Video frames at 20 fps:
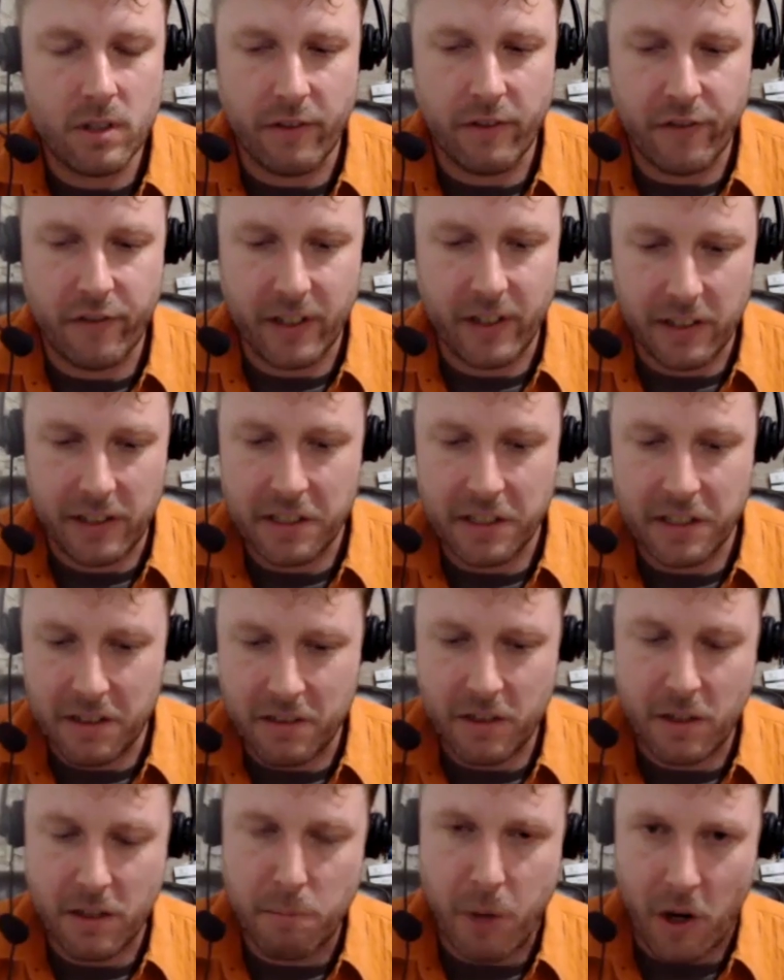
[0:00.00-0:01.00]
fill in
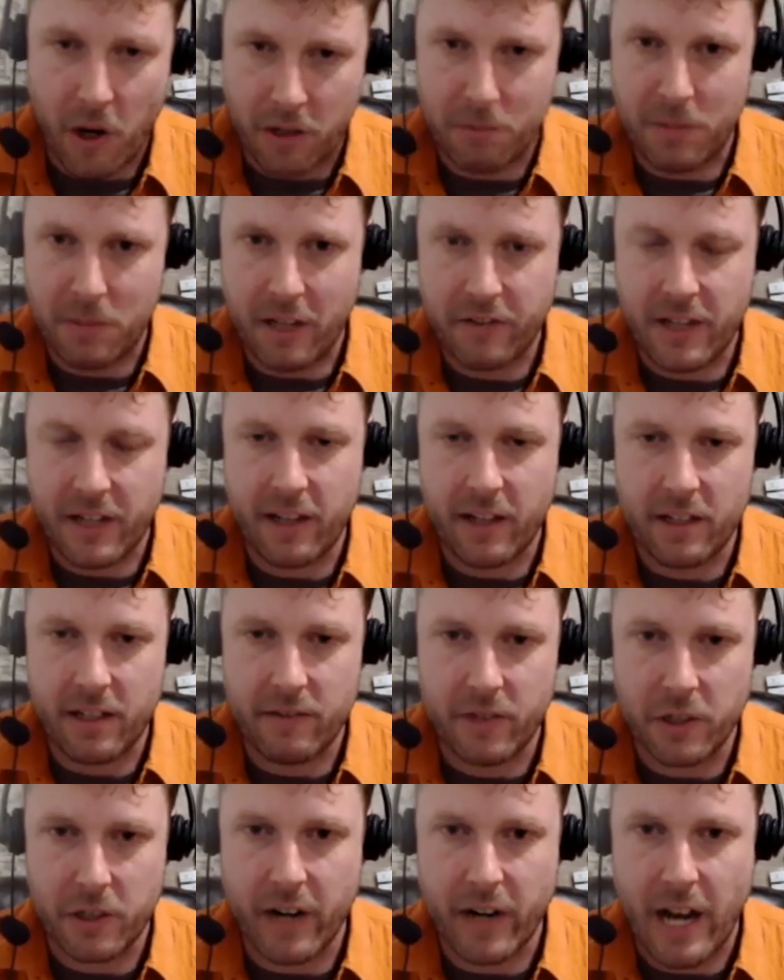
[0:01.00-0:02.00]
the bottom left hand of
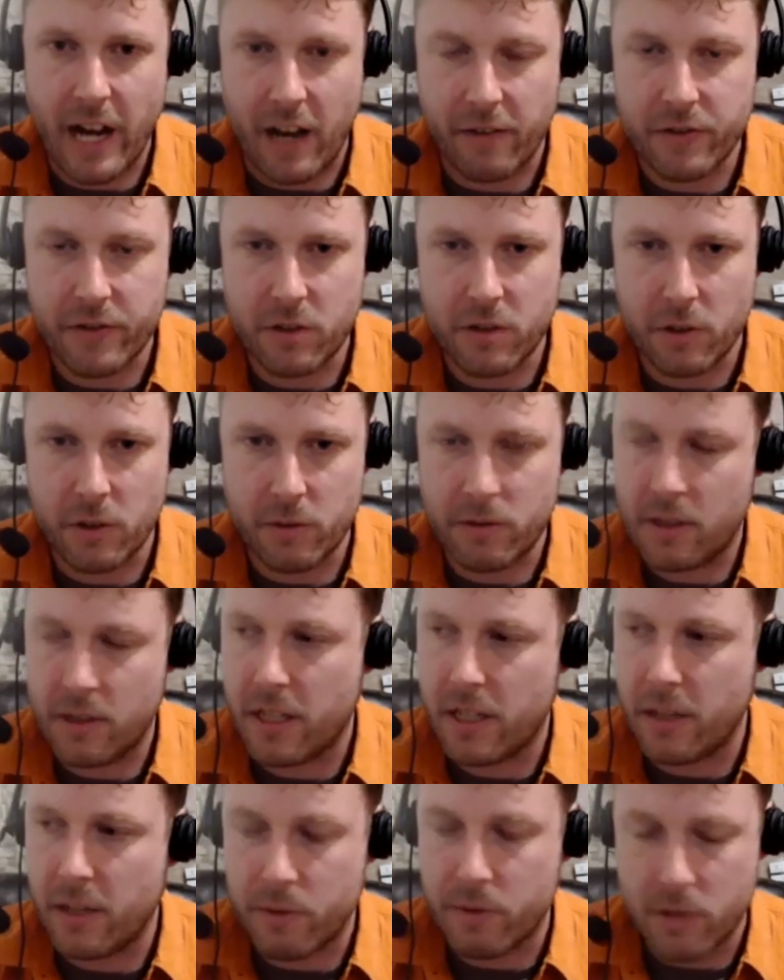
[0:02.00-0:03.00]
the graph. So
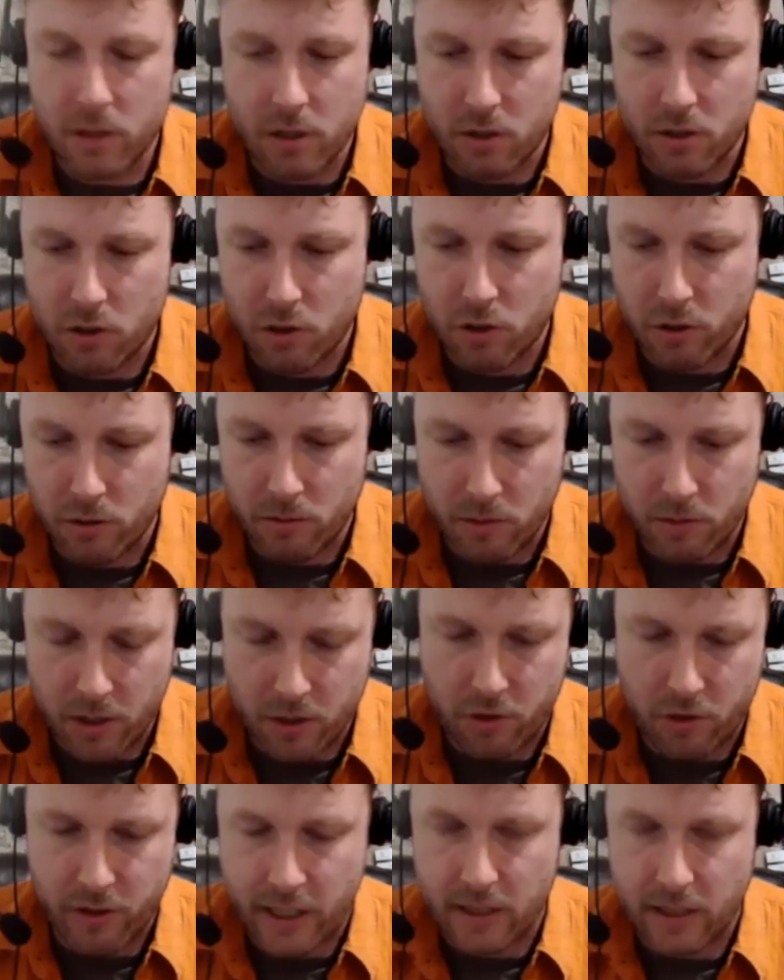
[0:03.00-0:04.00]
he just drew a
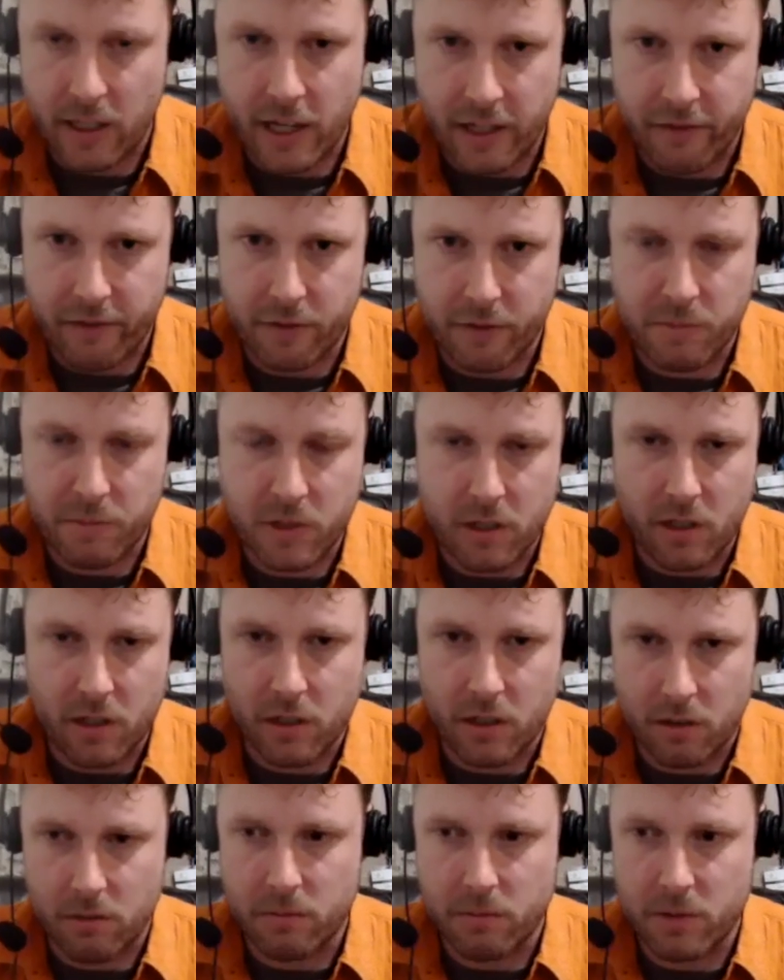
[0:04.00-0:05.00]
straight line from
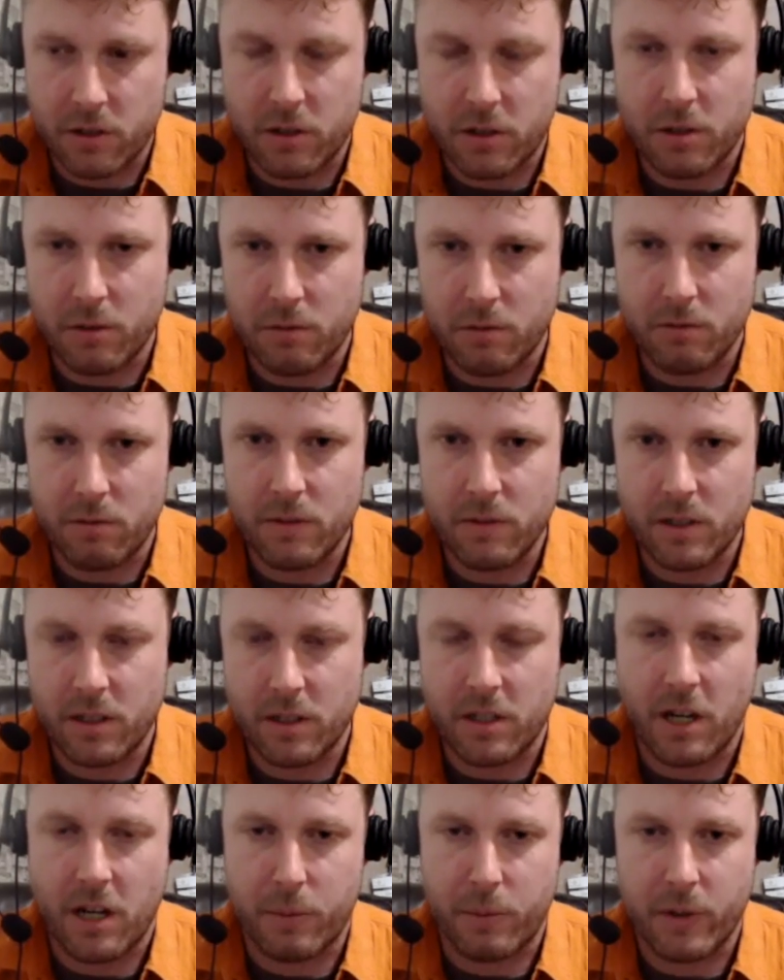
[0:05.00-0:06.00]
0 to the
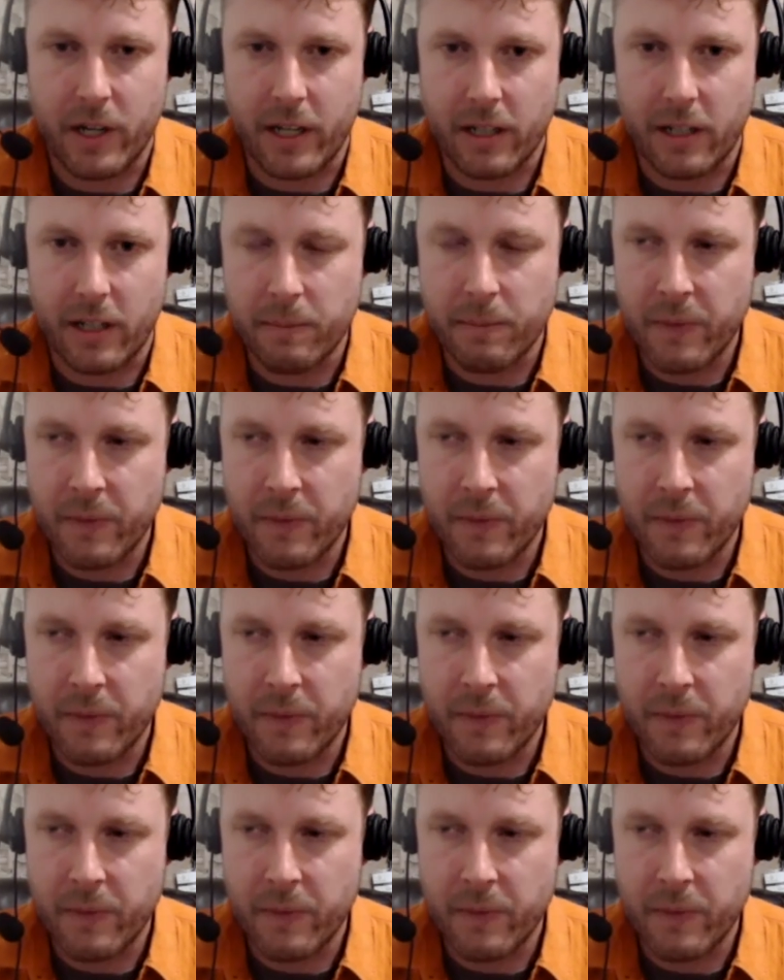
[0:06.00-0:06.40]
top right.